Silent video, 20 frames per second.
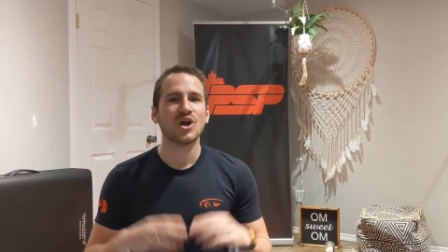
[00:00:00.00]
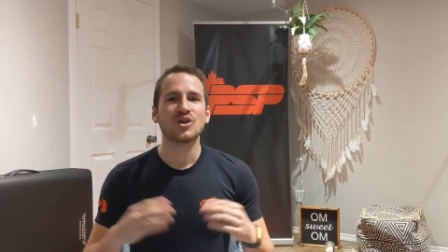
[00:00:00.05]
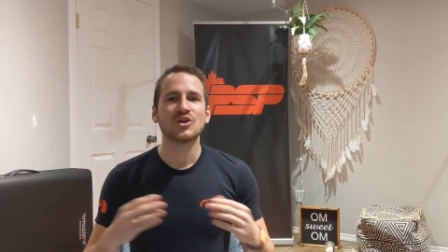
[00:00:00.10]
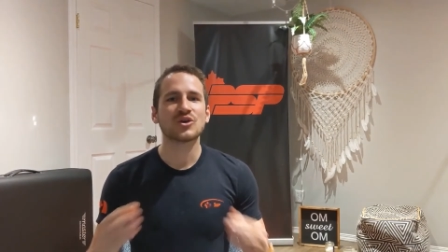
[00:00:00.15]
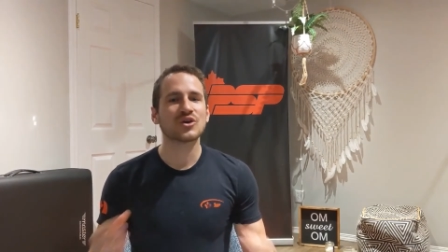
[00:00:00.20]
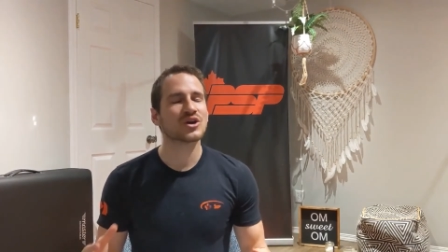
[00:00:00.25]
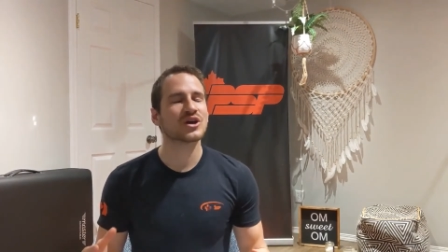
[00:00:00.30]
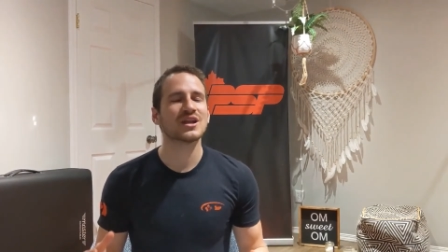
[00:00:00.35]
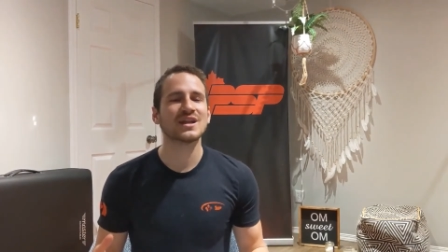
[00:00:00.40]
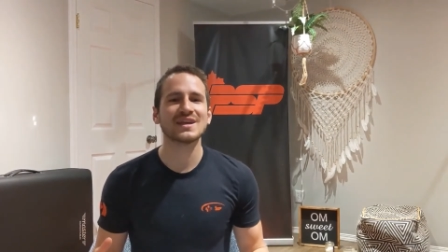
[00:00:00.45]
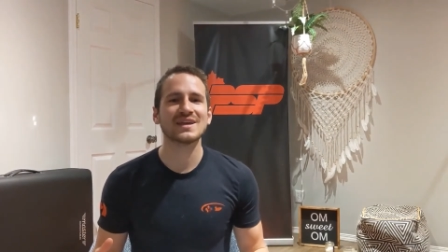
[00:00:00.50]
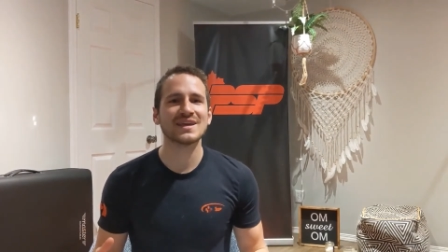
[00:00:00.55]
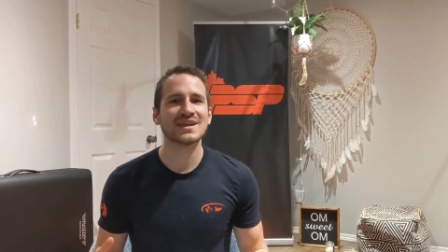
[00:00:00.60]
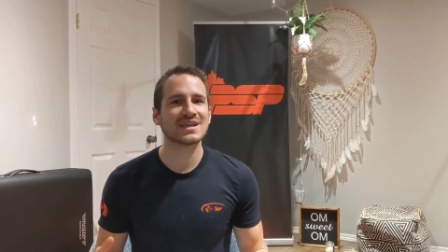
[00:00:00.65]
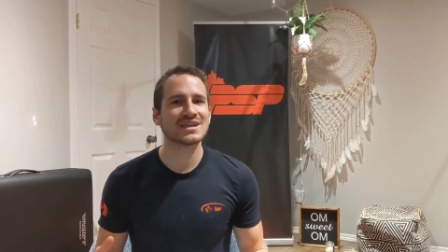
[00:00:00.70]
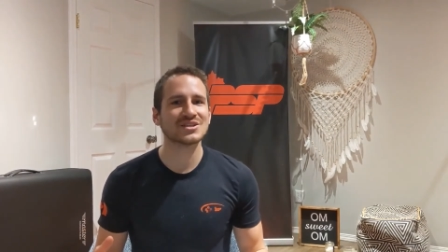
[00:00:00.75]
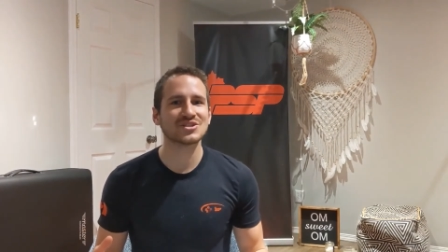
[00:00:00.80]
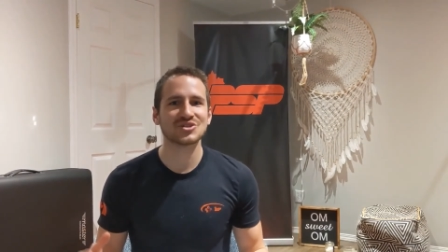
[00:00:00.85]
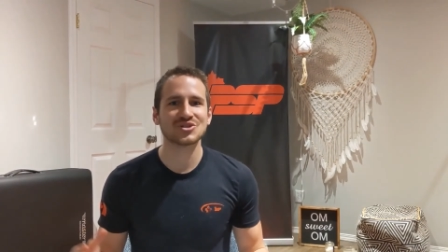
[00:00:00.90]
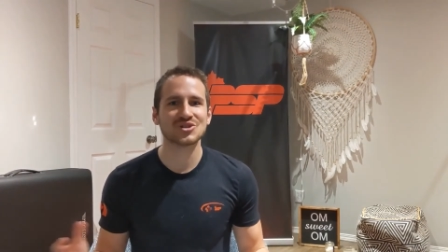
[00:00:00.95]
you're gonna get
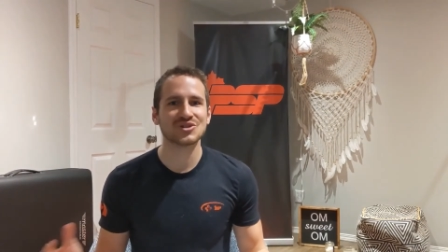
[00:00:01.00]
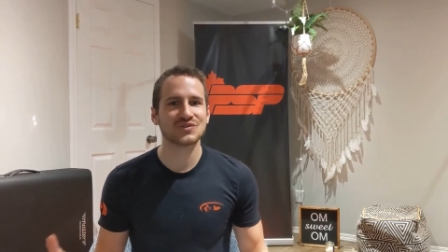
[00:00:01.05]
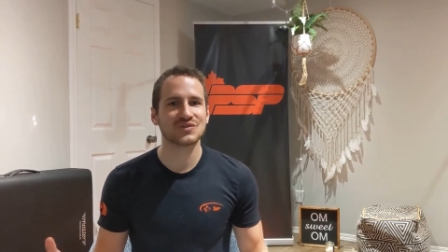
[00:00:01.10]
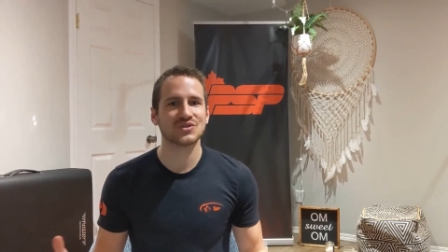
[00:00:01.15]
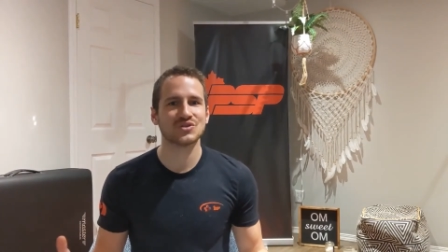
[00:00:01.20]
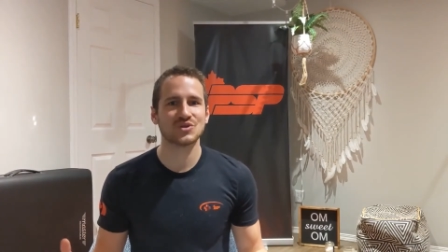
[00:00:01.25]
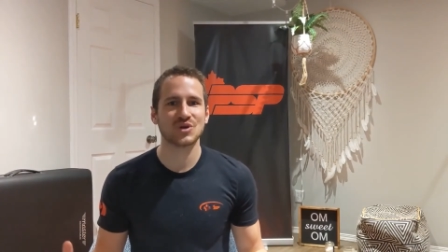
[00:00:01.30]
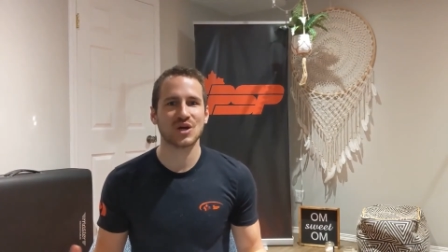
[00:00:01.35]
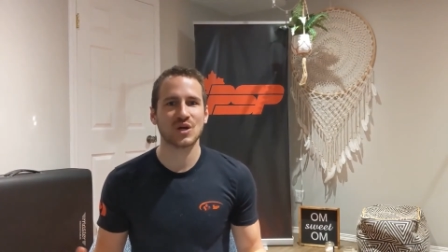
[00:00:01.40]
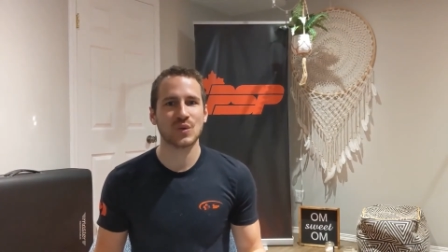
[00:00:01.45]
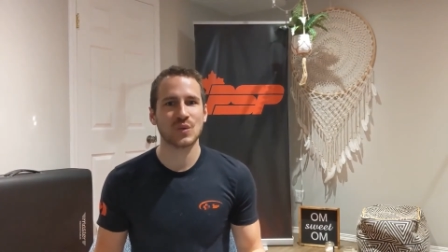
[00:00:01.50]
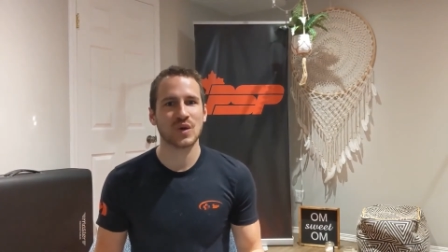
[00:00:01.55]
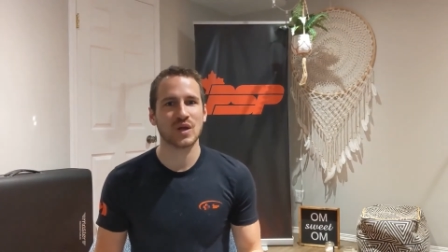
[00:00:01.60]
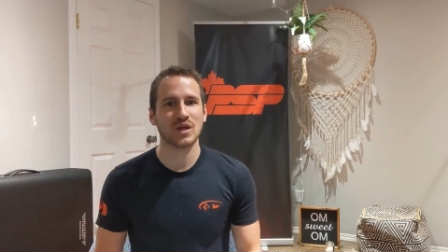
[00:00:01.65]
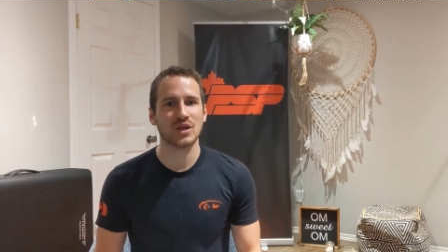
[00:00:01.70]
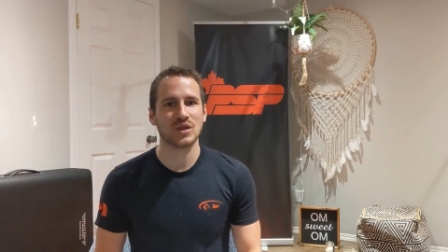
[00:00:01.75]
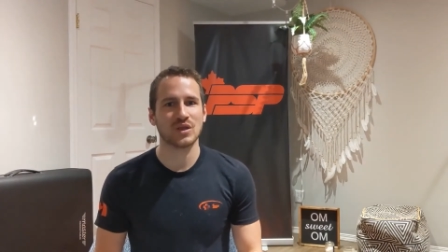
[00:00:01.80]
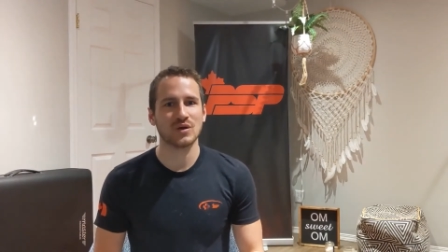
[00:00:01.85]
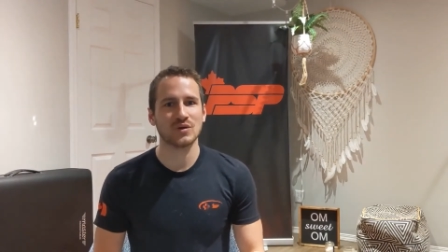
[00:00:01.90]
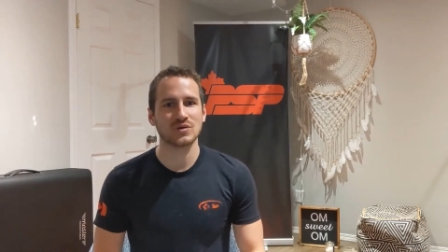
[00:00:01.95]
injured if you try to
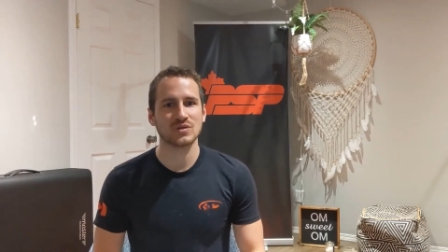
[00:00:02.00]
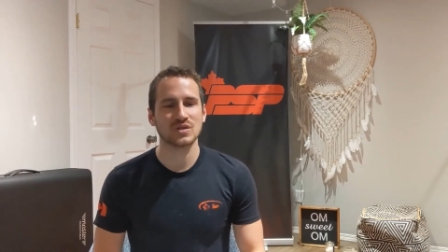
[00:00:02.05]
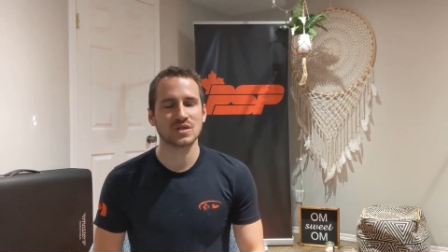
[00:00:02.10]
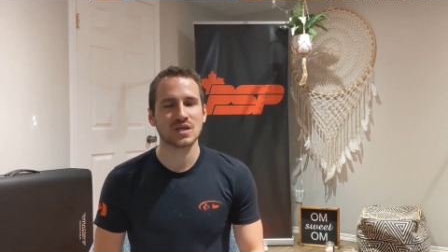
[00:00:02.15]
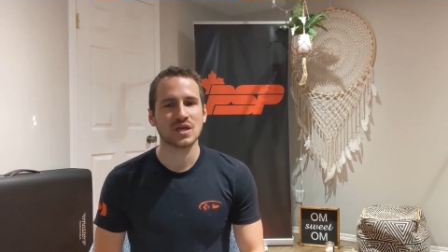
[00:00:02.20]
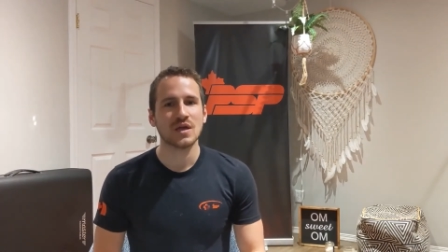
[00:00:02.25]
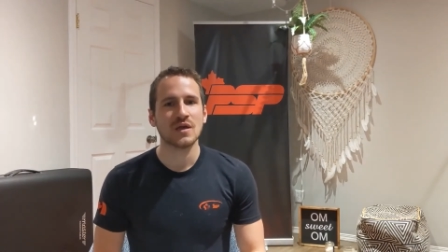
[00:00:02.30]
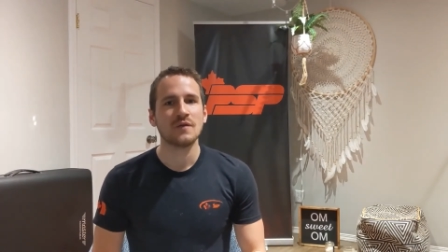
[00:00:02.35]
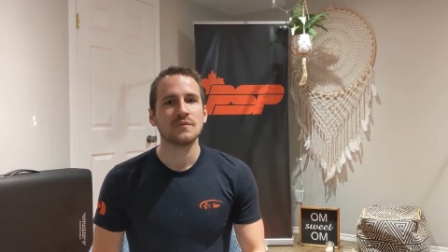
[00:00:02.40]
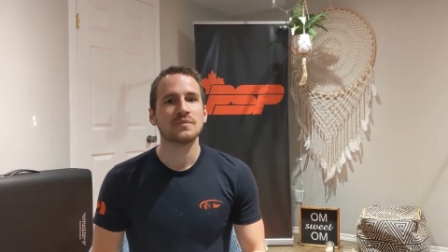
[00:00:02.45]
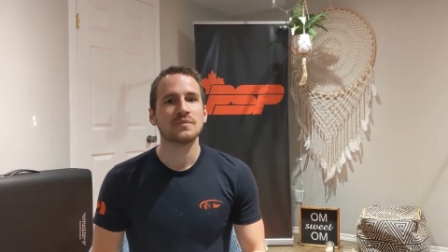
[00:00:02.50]
run in those.